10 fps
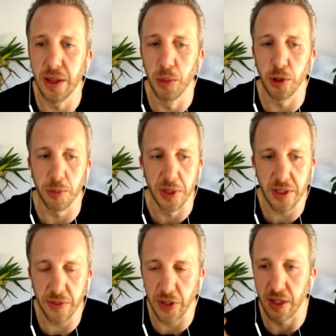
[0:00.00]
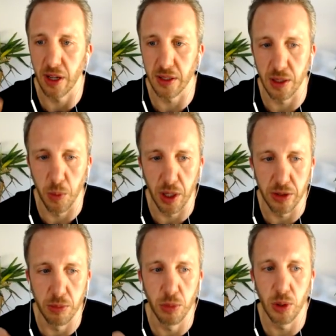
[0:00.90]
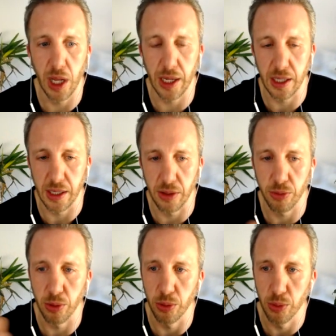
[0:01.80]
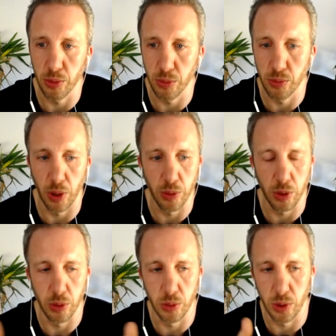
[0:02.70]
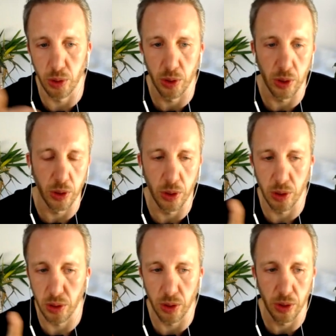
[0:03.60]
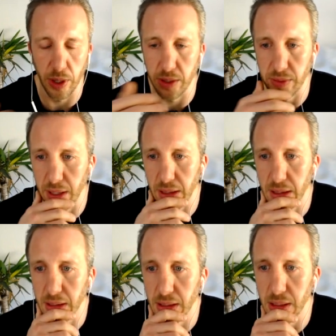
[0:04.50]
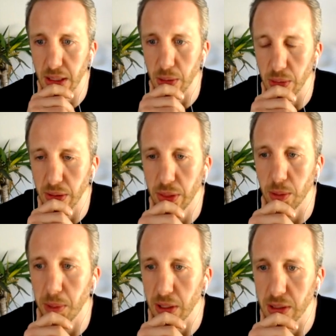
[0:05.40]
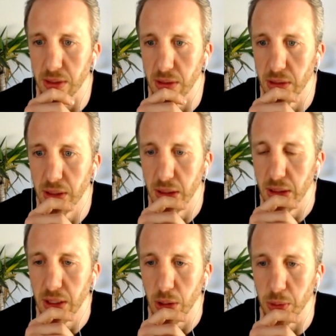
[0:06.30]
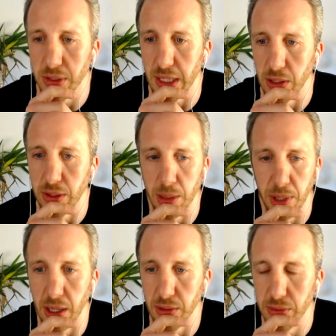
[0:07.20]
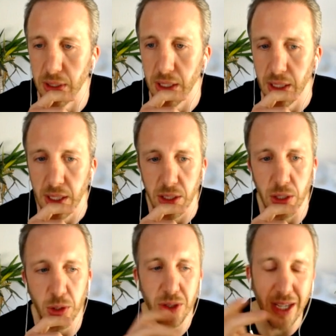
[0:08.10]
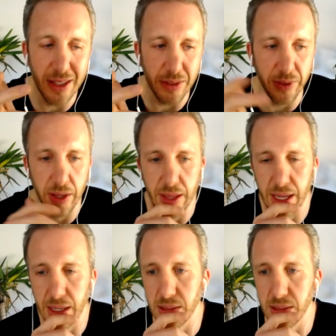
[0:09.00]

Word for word: the more specific targeted ones are more likely through Roku or or, or any of their you know third parties who are selling on their behalf. You you tend to find that,